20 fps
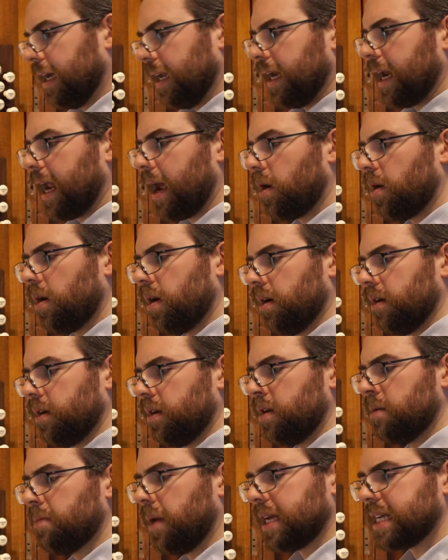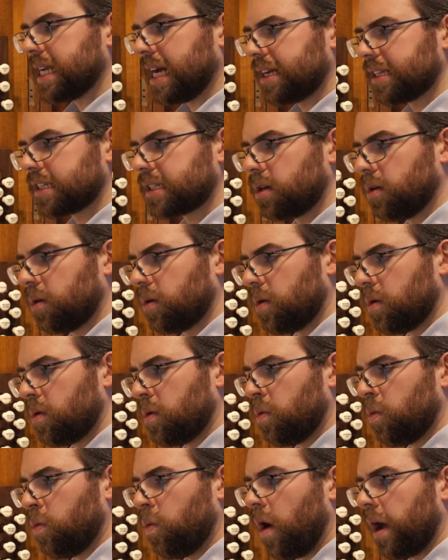Now, you might ask,
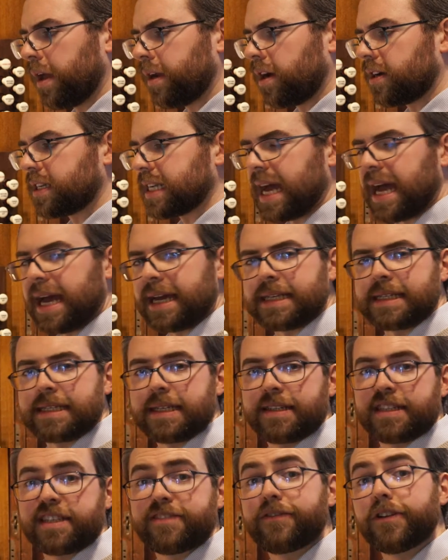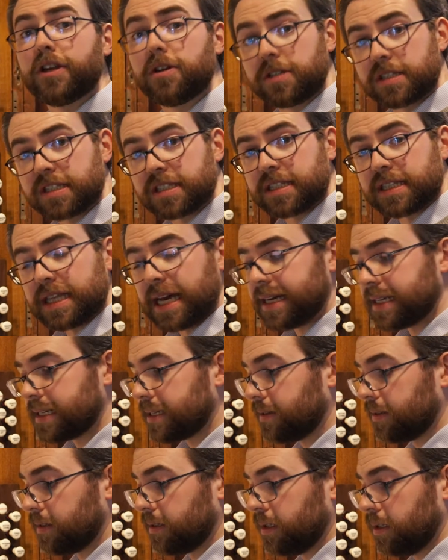why not add the flutes to that?
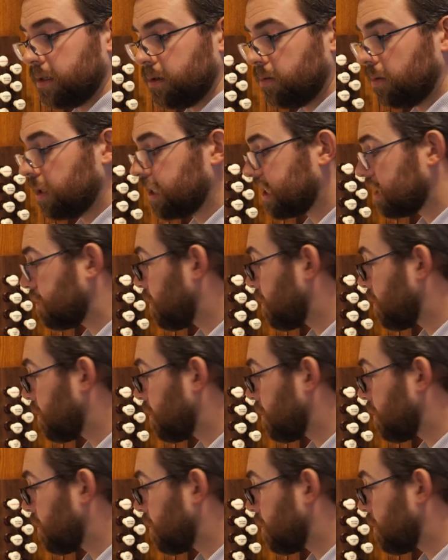Well, there's a